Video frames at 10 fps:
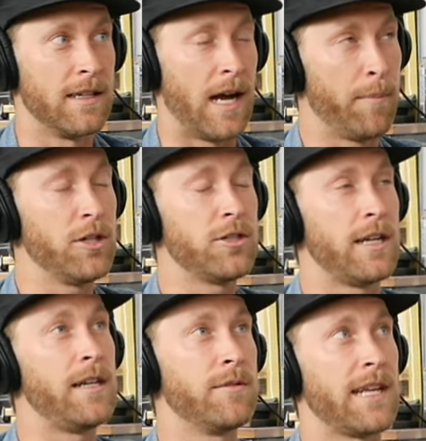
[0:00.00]
I'm pretty sure
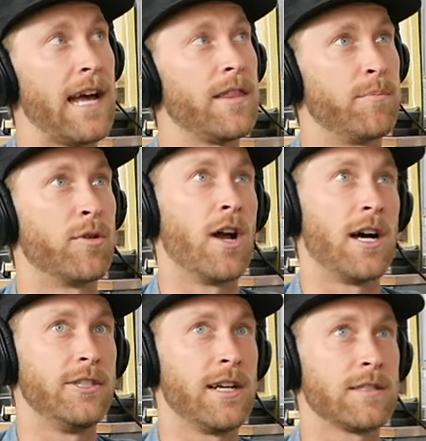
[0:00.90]
he was at the
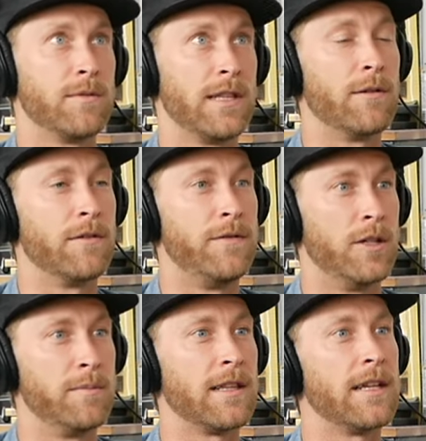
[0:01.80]
projects when they were
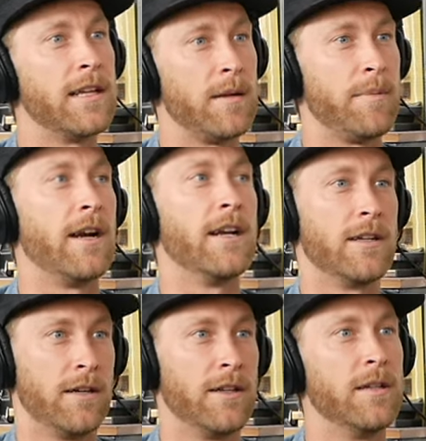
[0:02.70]
filming, like Nate Perry and
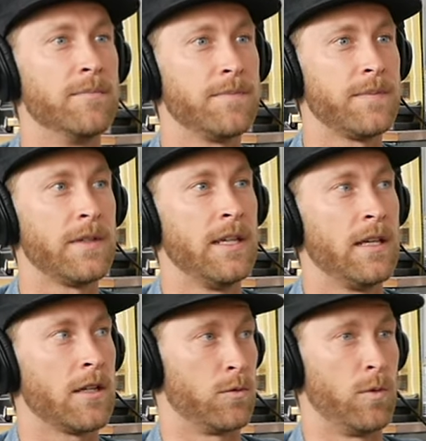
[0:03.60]
all them.
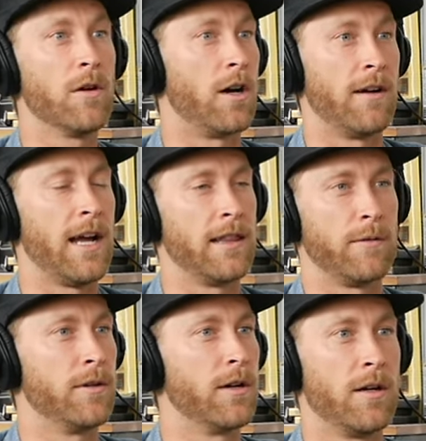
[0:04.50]
Cause we were all riding, like
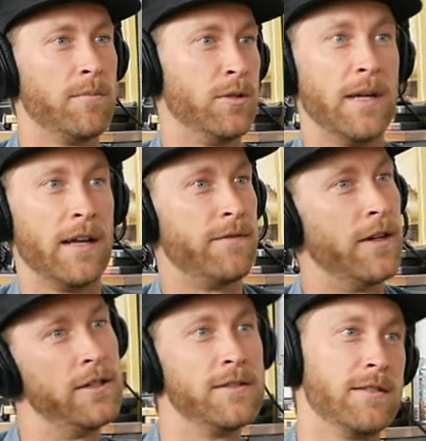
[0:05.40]
we were all boom
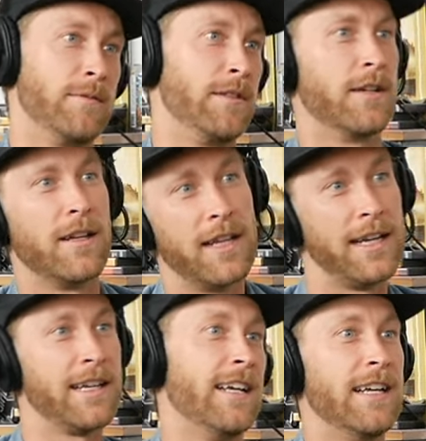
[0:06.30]
headphones and we were all
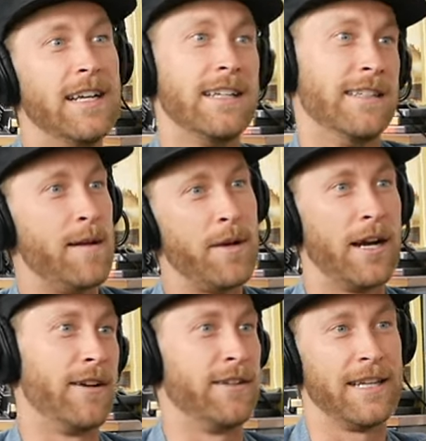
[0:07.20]
like Nate
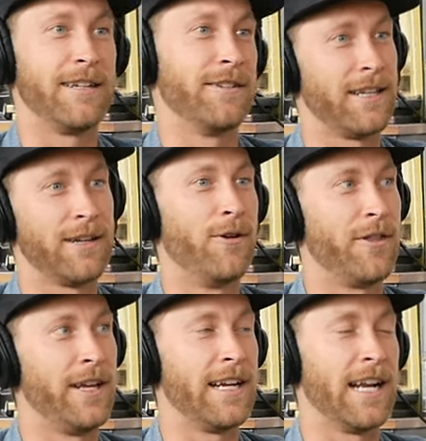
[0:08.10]
Perry, like it was like a whole
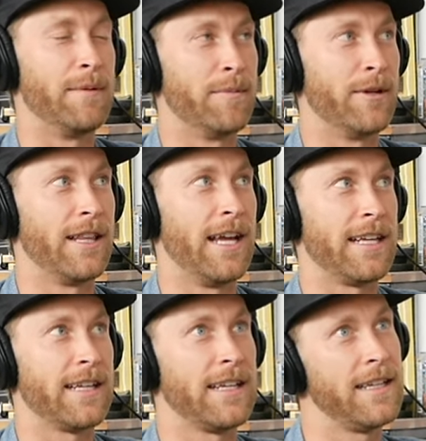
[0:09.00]
thing. And I remember
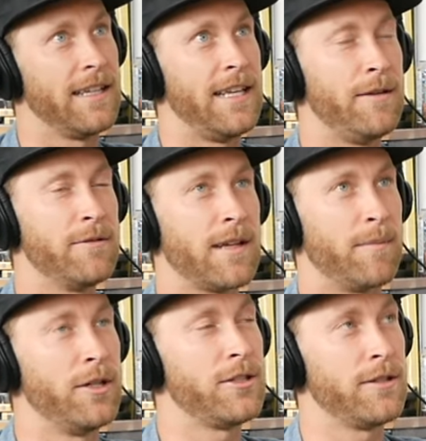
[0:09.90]
like he was, I'm
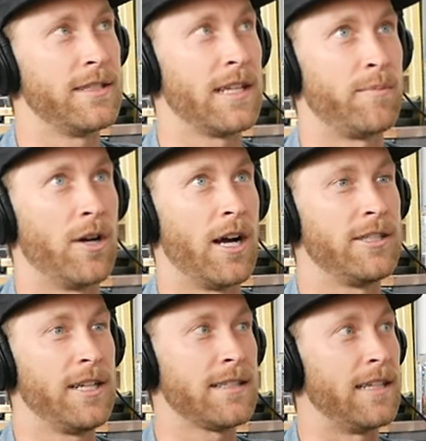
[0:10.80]
pretty sure he was at the
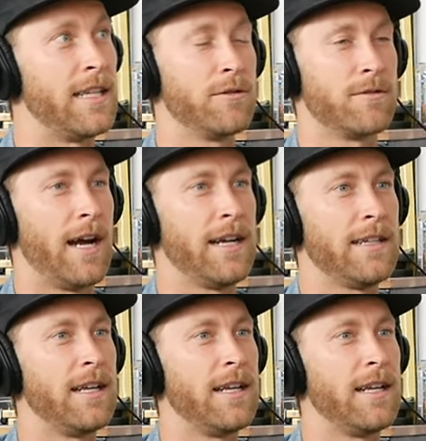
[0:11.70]
projects and he was riding it.